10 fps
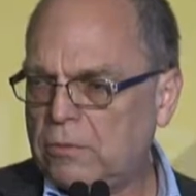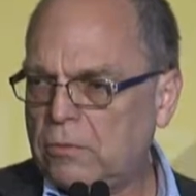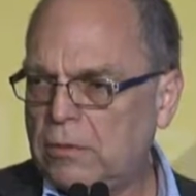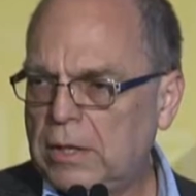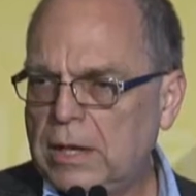
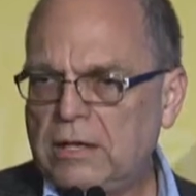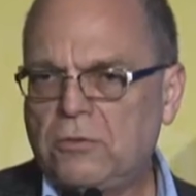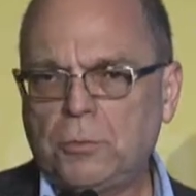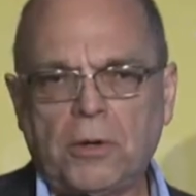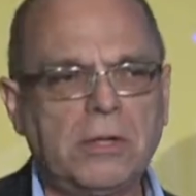So
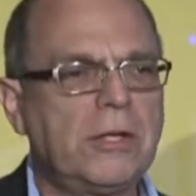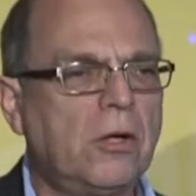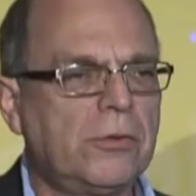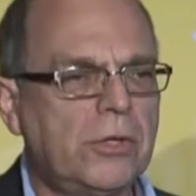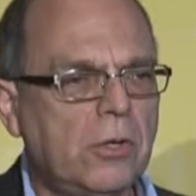as you probably
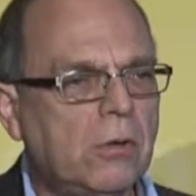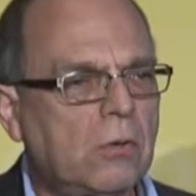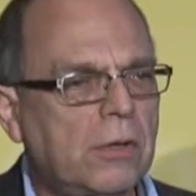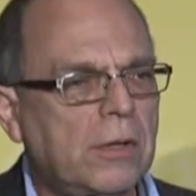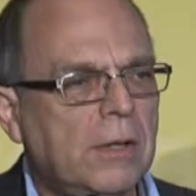all
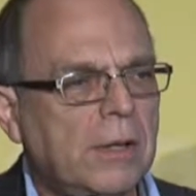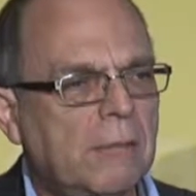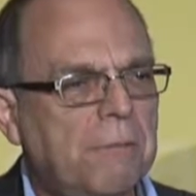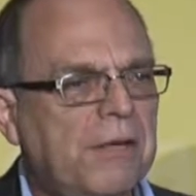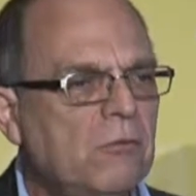know,
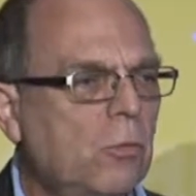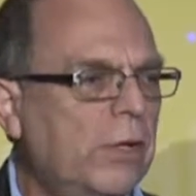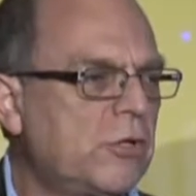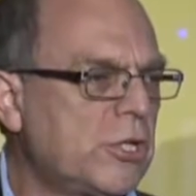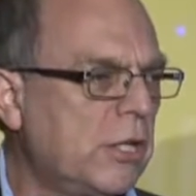the best
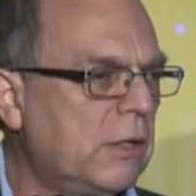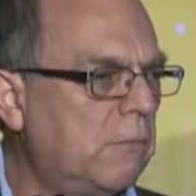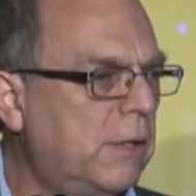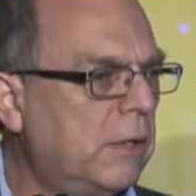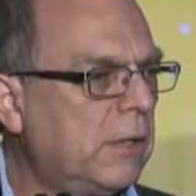way to shade a
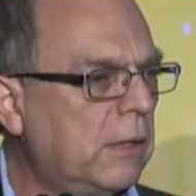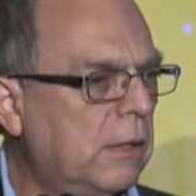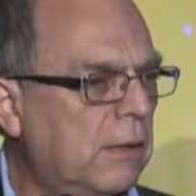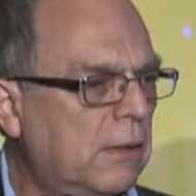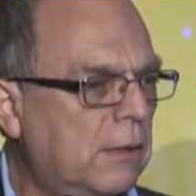building
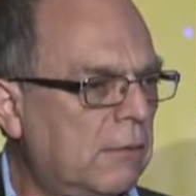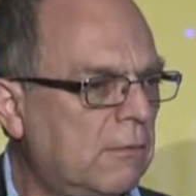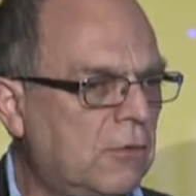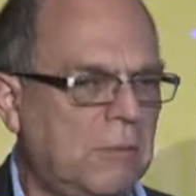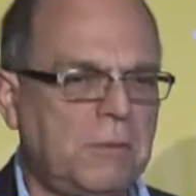
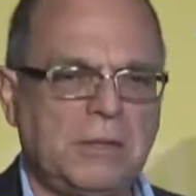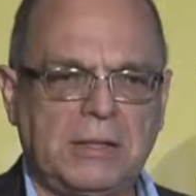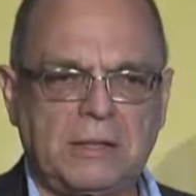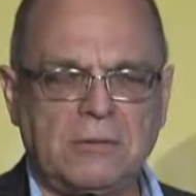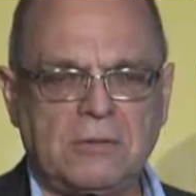
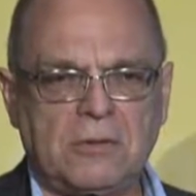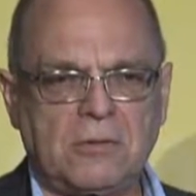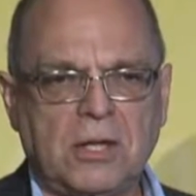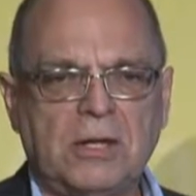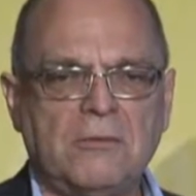typically is
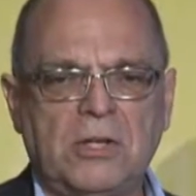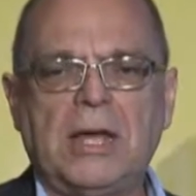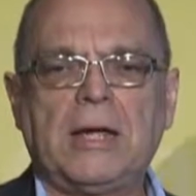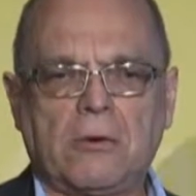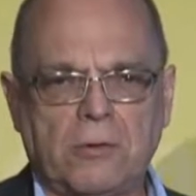a kind of an
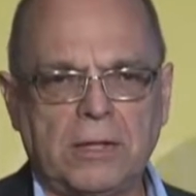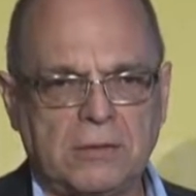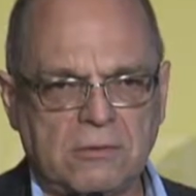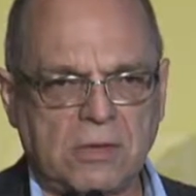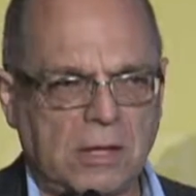egg crate
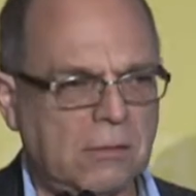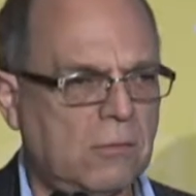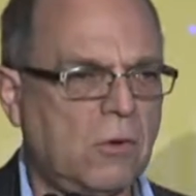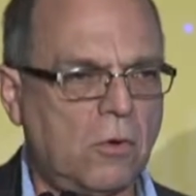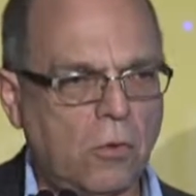design,
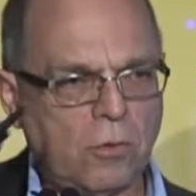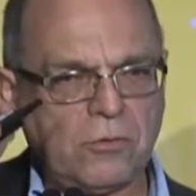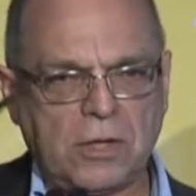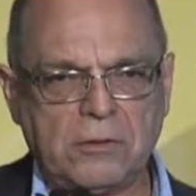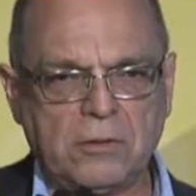
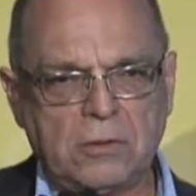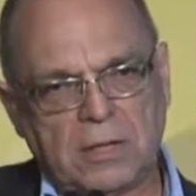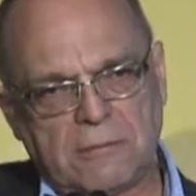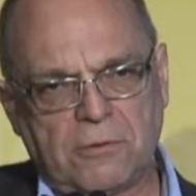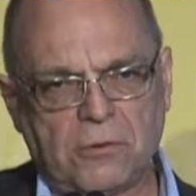horizontal
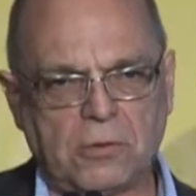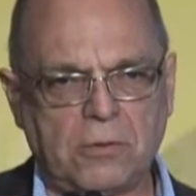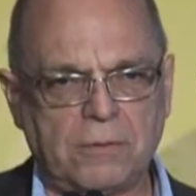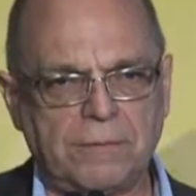and vertical.